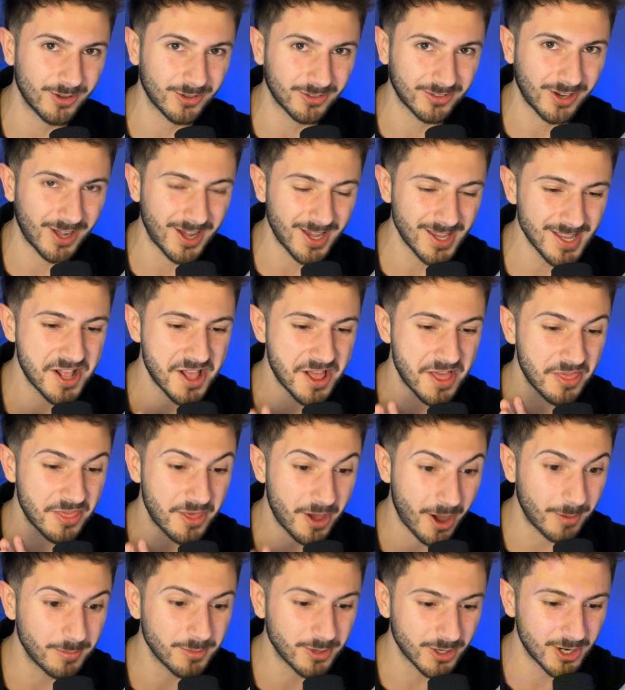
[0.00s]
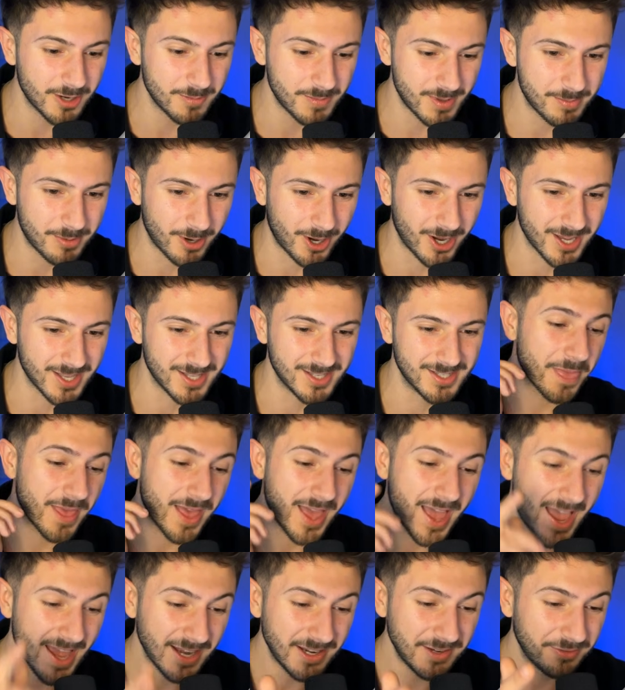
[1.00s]
like that I'm going to be buying.
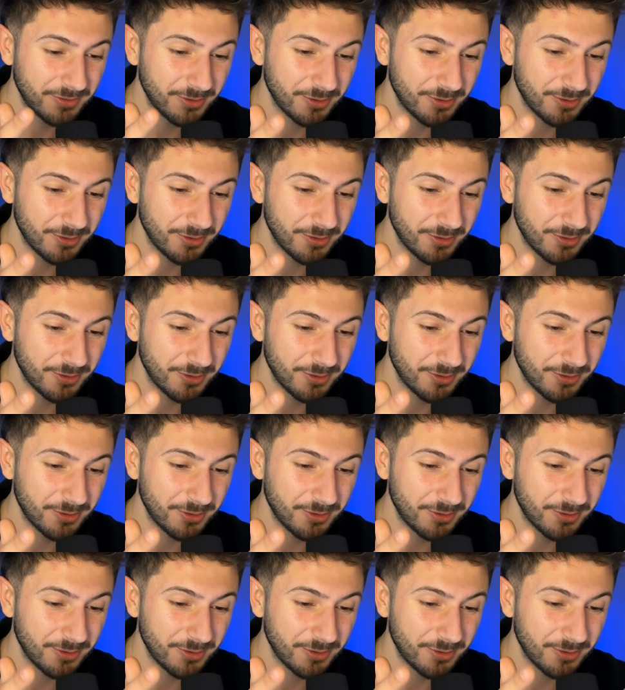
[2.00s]
Anything with